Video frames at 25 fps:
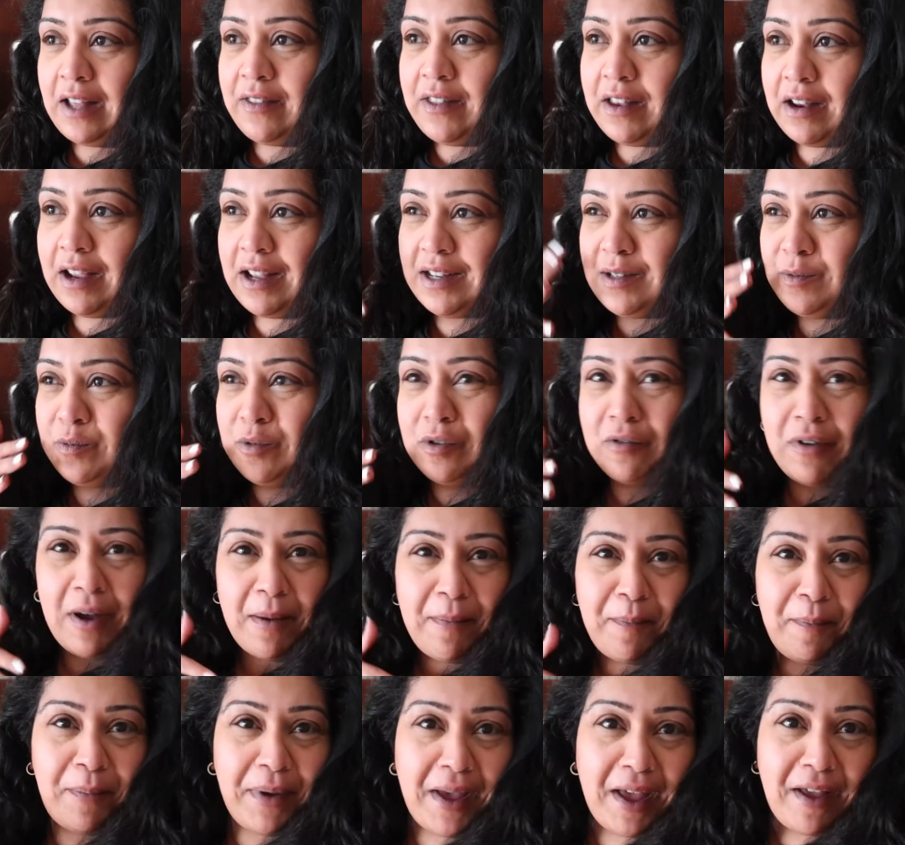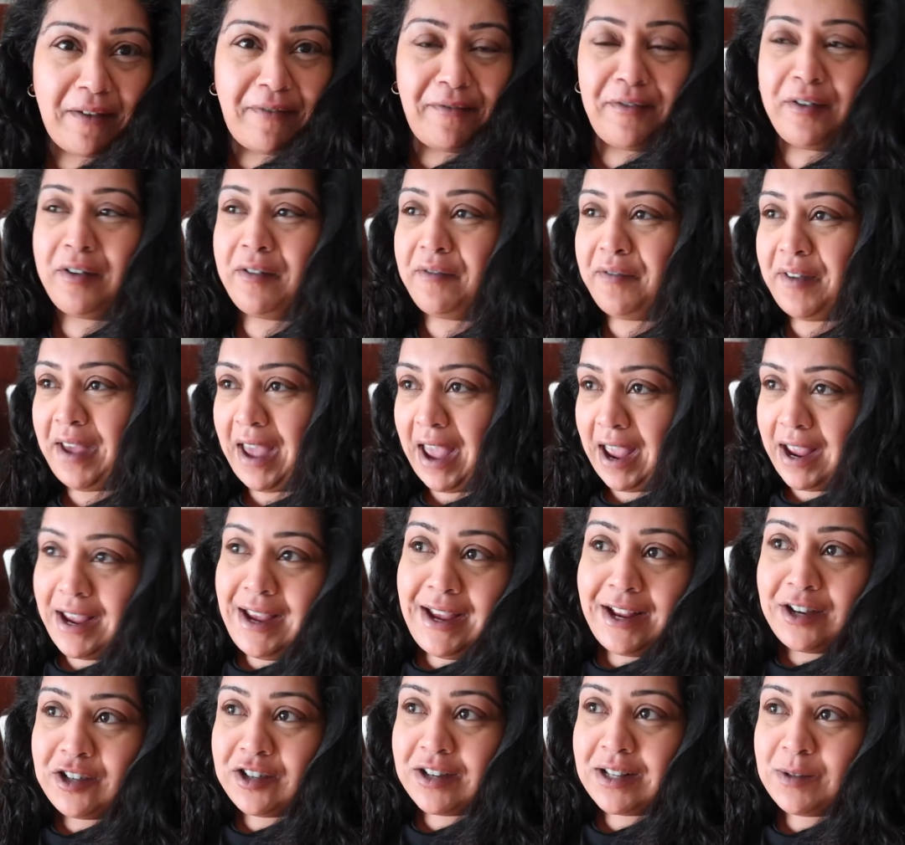And then I had to walk around barefoot for
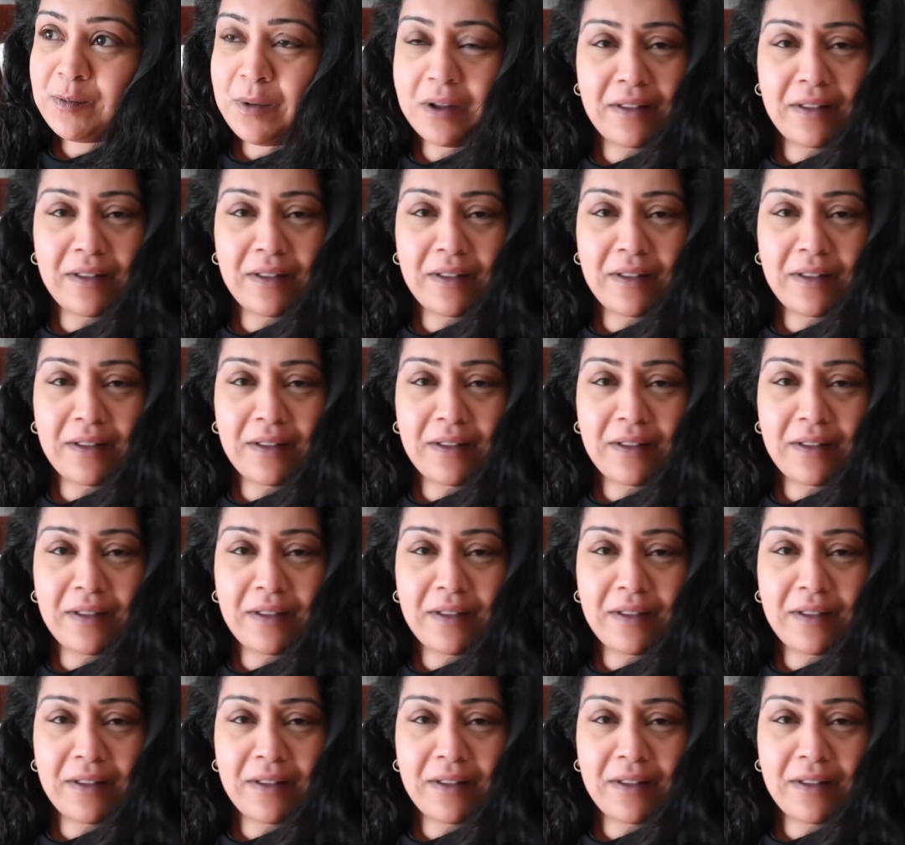ages